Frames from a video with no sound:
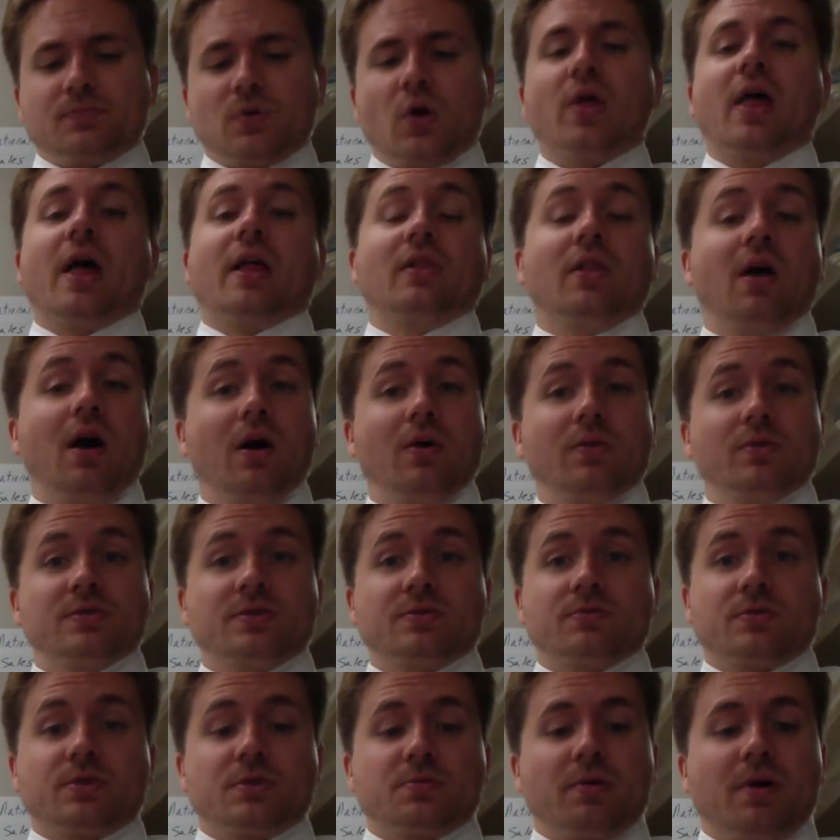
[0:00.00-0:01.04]
That law
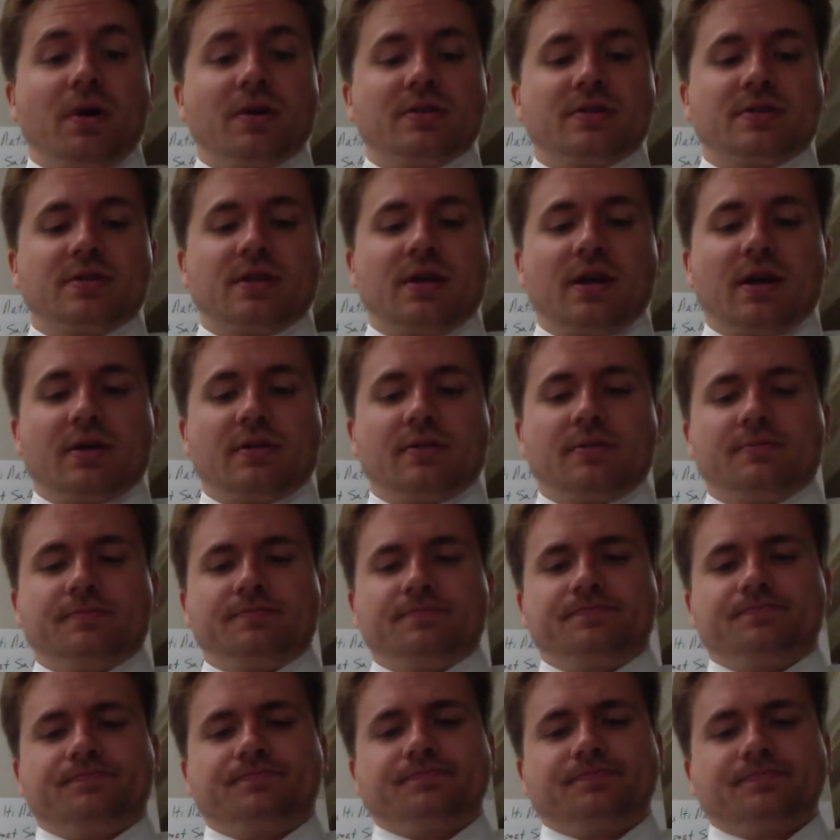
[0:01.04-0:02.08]
was in response to
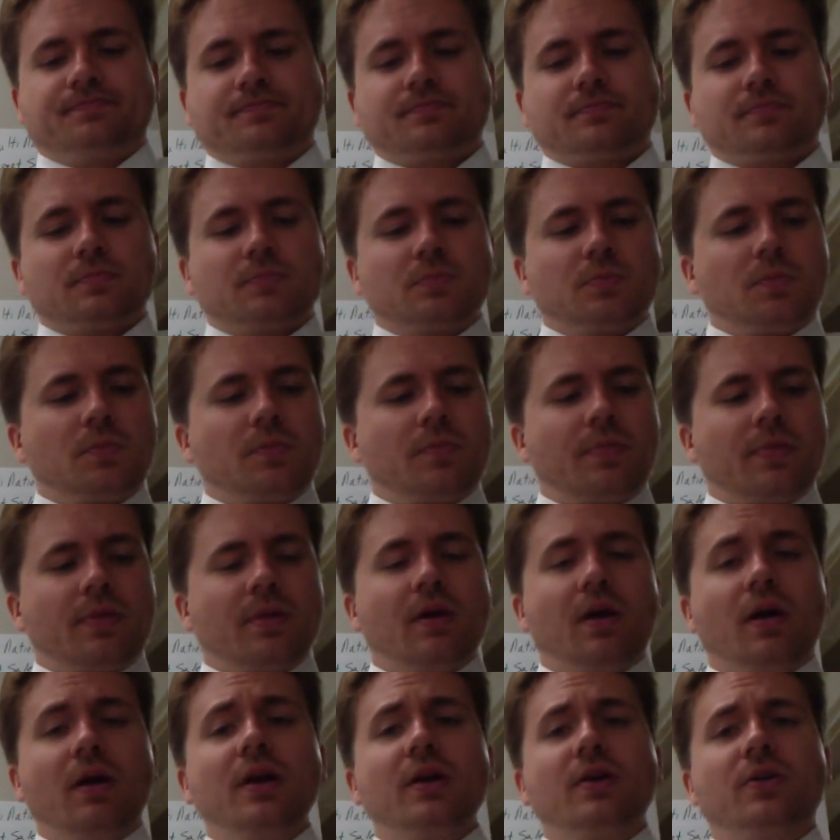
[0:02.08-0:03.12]

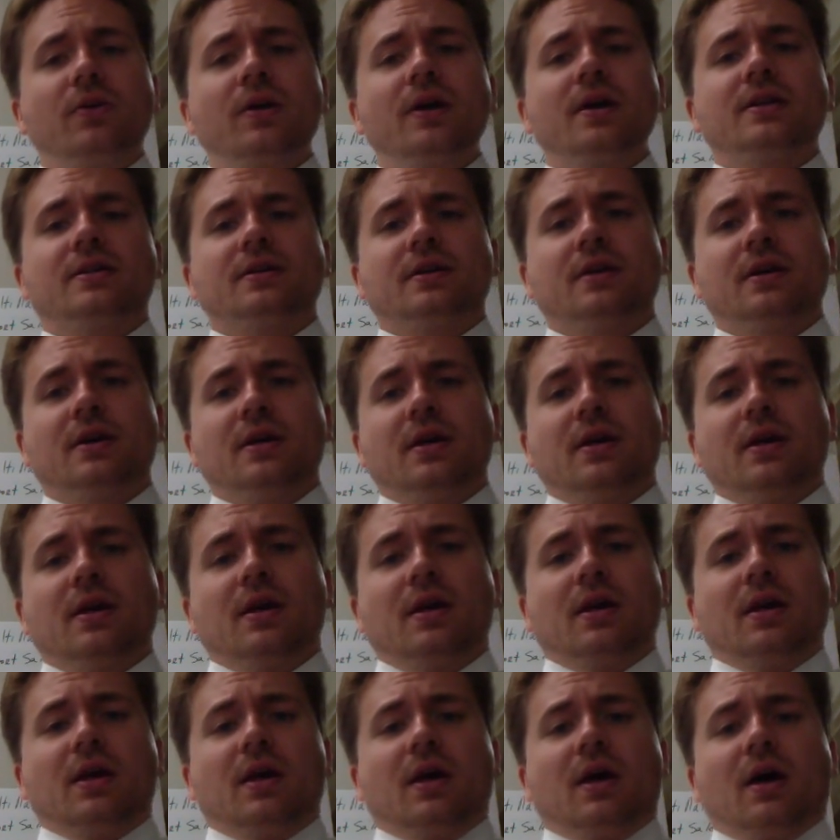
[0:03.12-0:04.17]
that. All right, great.
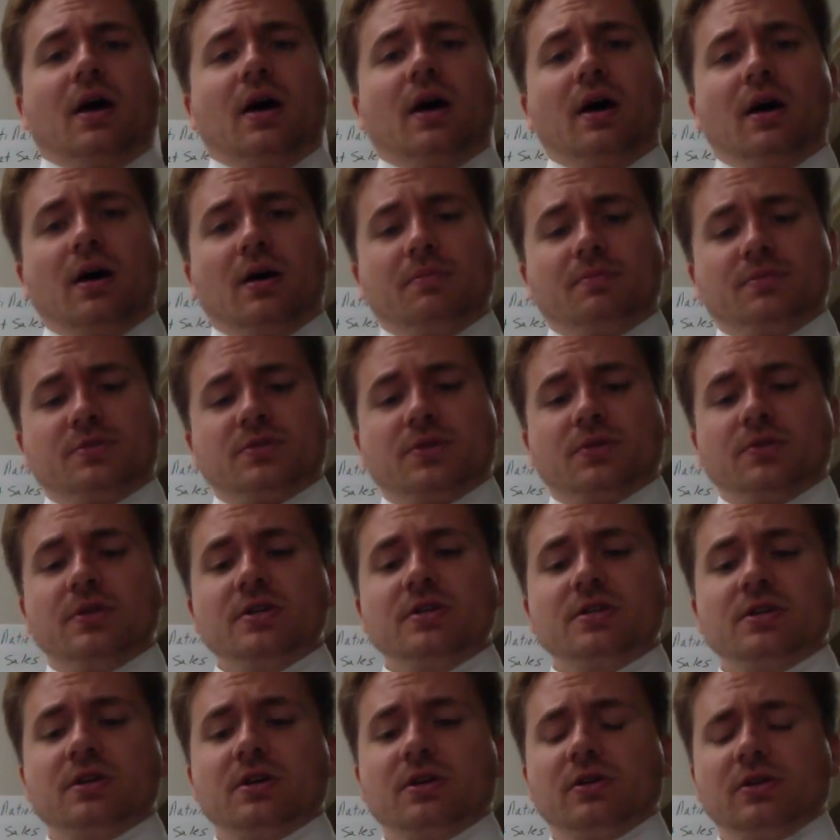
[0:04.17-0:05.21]
So
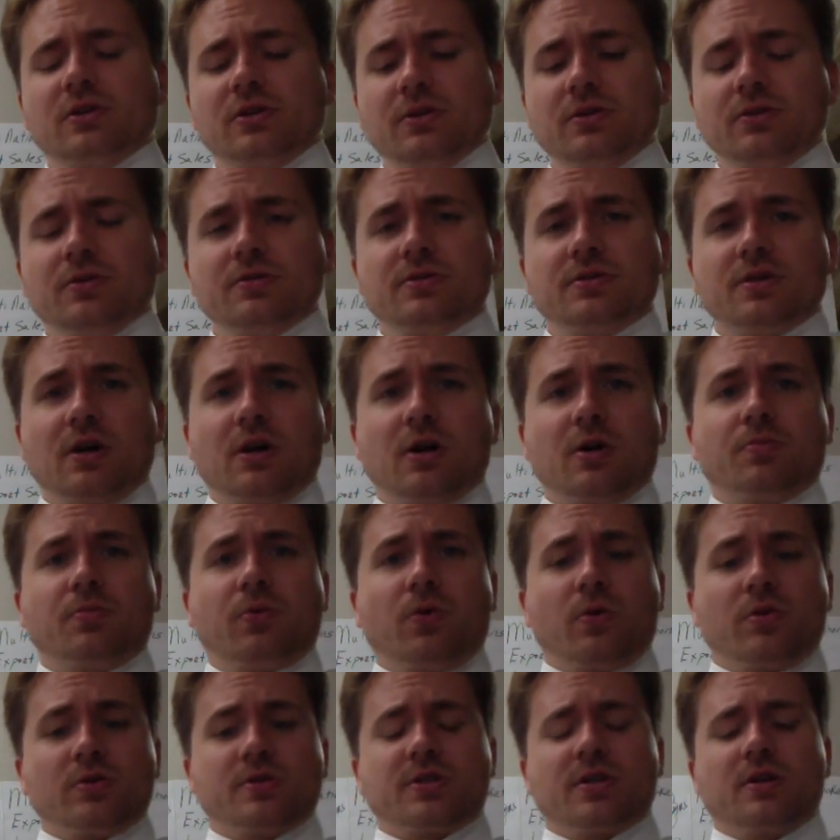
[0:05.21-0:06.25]
this concludes our
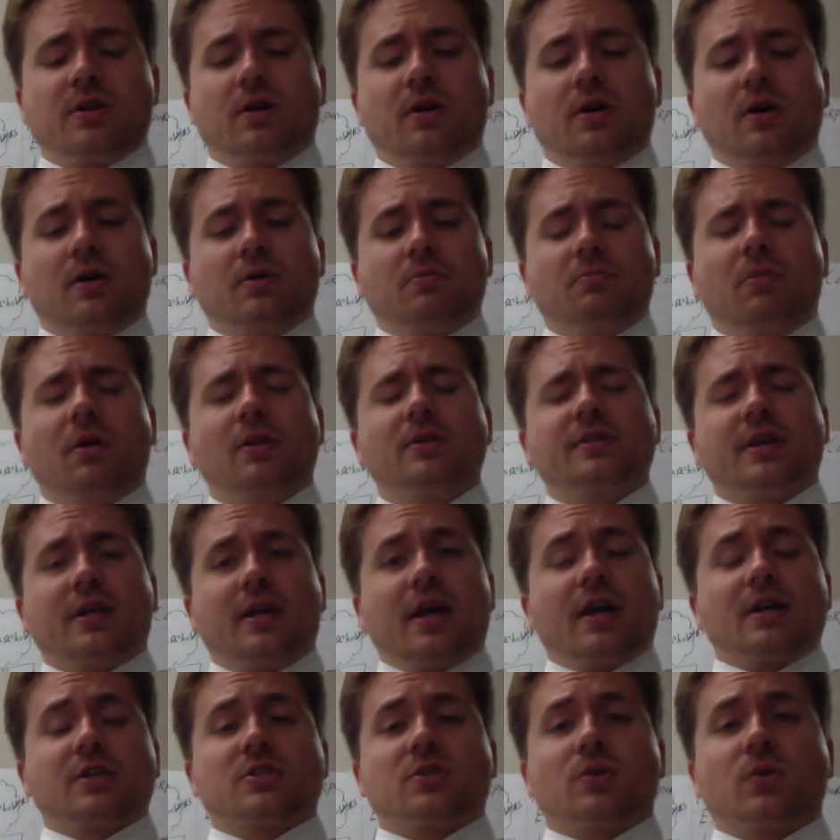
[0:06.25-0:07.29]
portion on
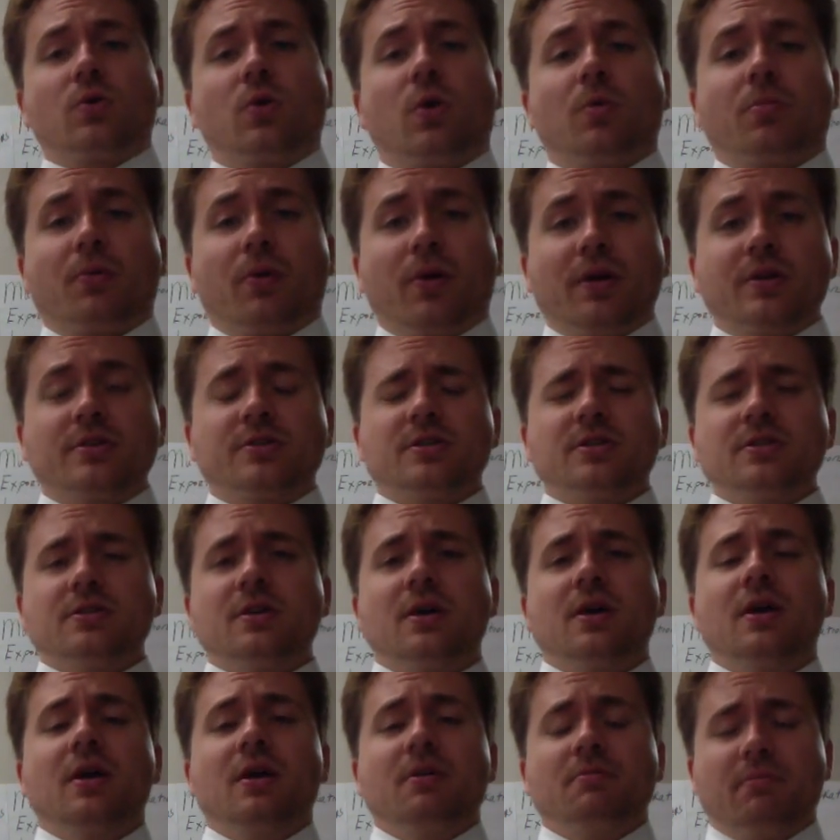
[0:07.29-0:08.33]
multinational
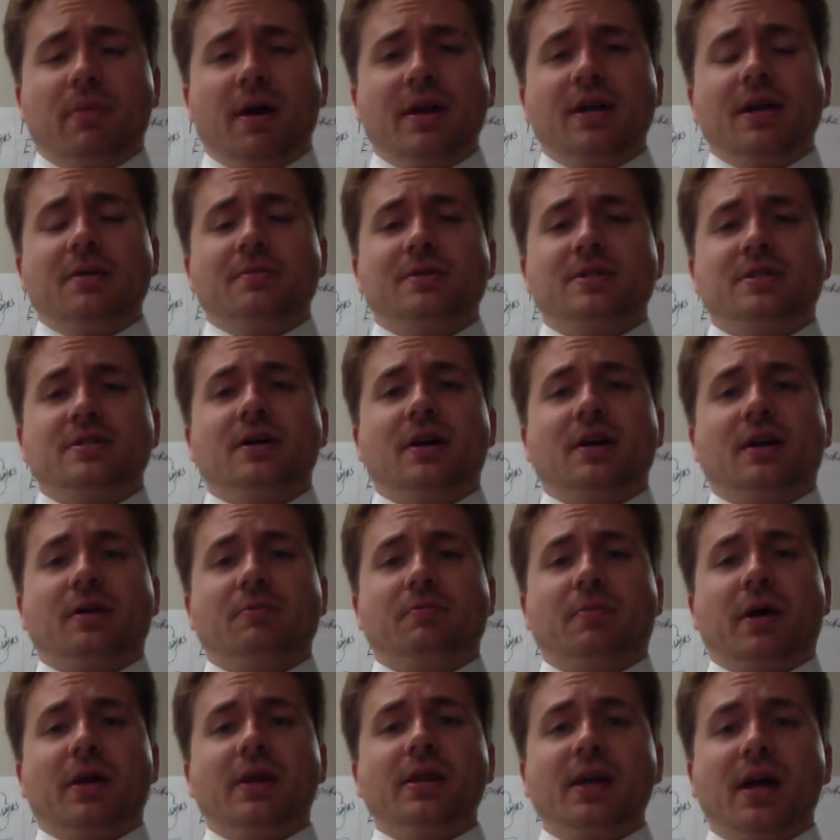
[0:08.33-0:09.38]
corporations. My name is Duncan
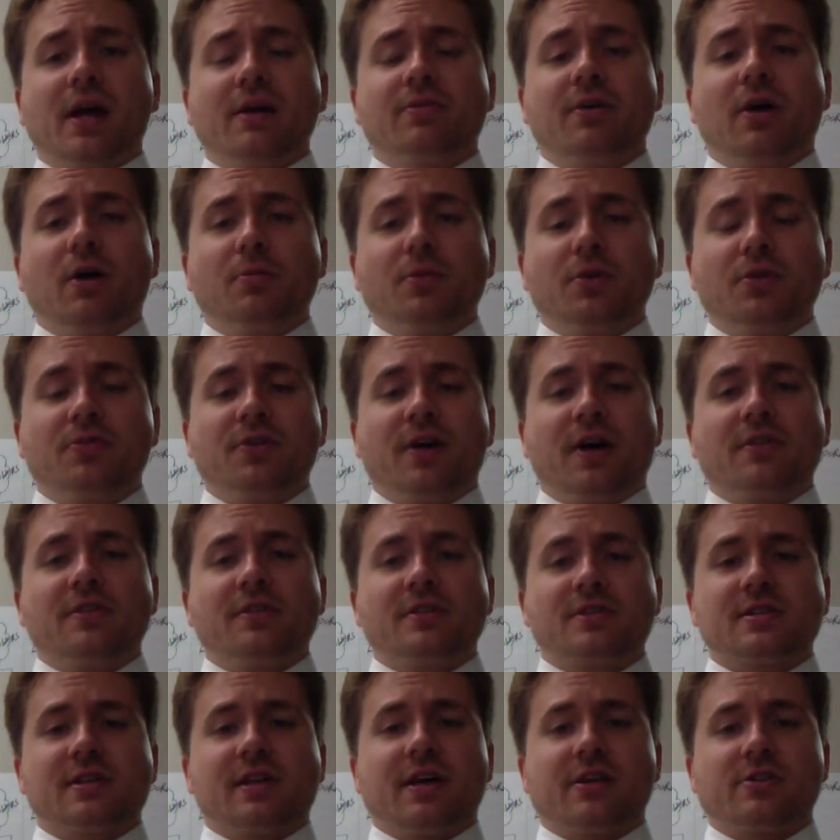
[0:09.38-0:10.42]
Pelly. I hope you found
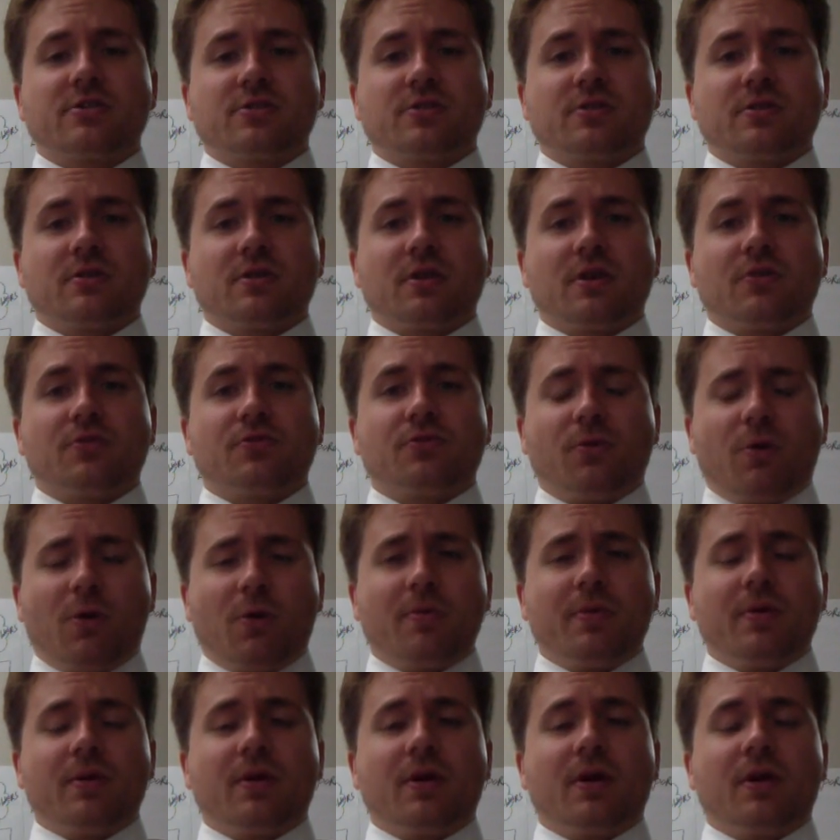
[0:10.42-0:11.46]
this lecture
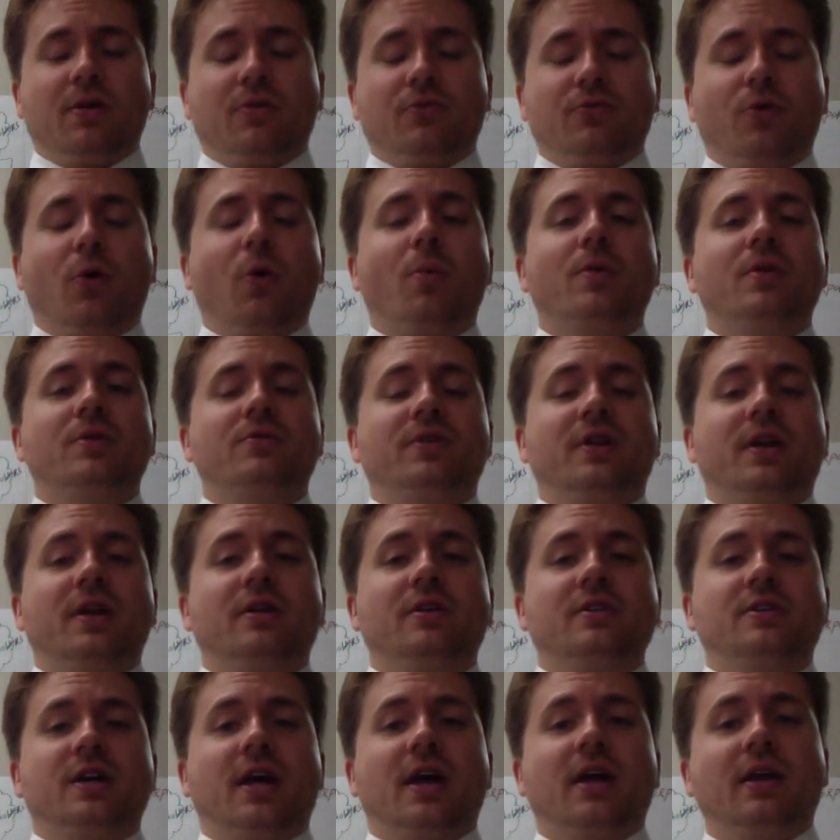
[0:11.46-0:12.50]
informative and
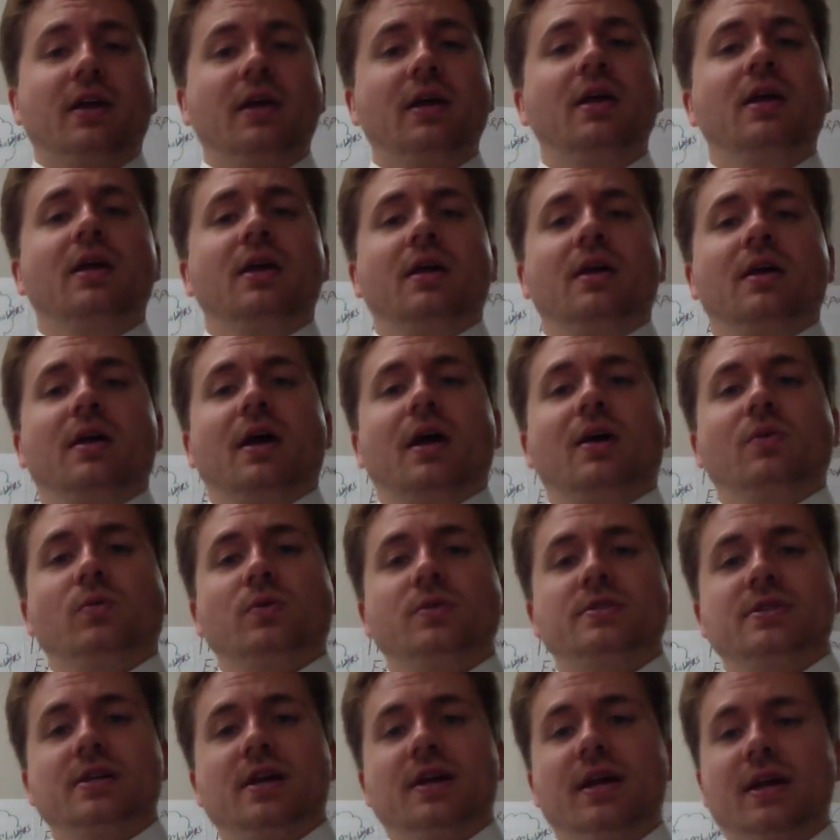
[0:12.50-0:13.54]
entertaining, and
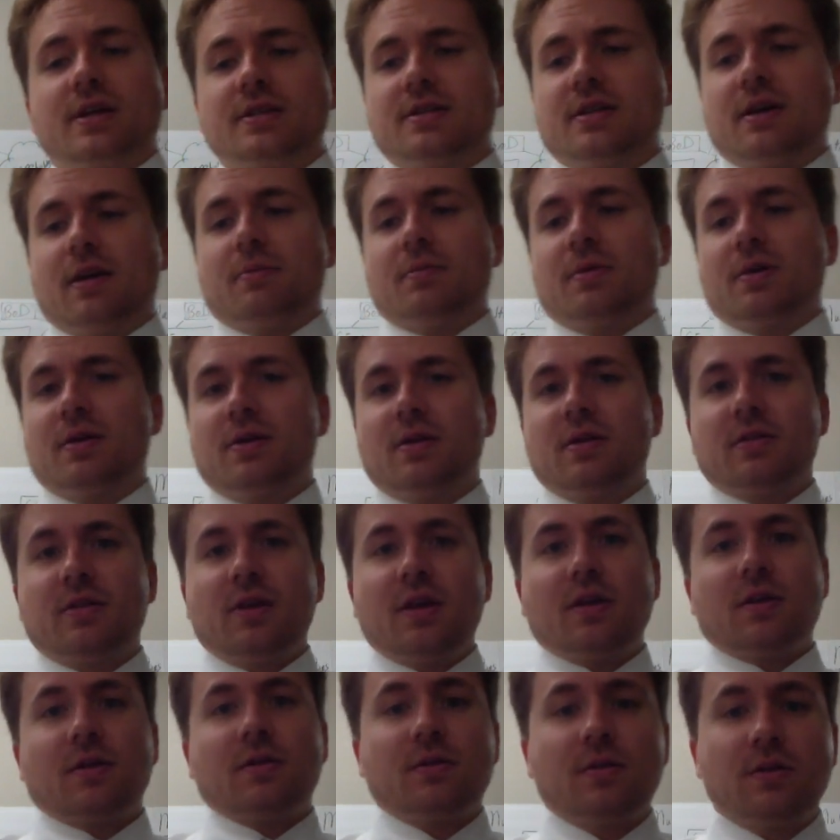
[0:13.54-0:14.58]
we'll see you next time.
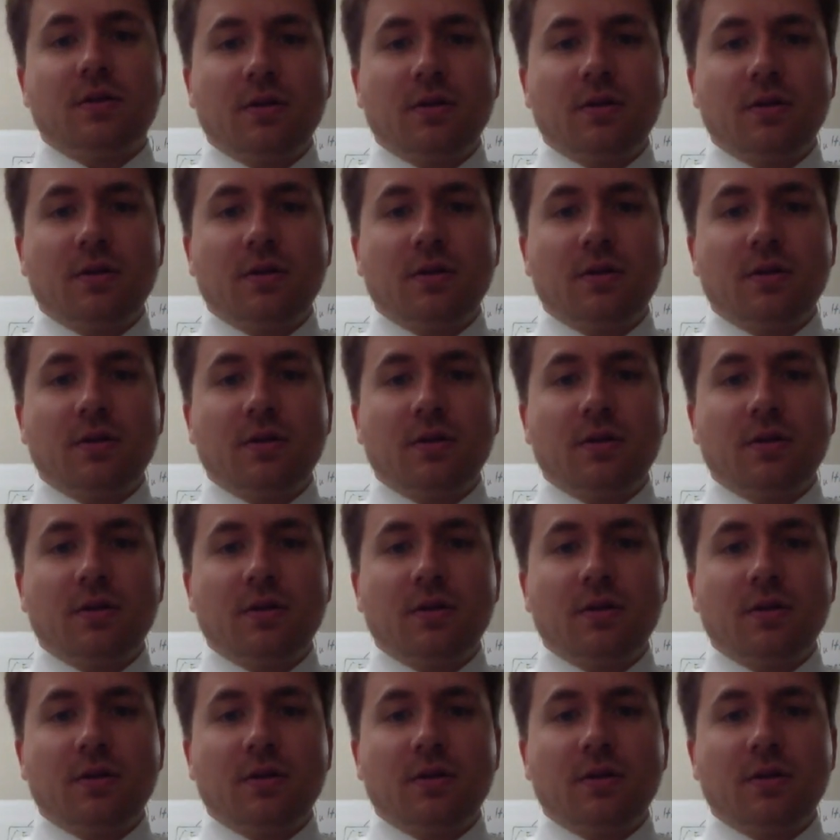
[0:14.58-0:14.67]
Thank you.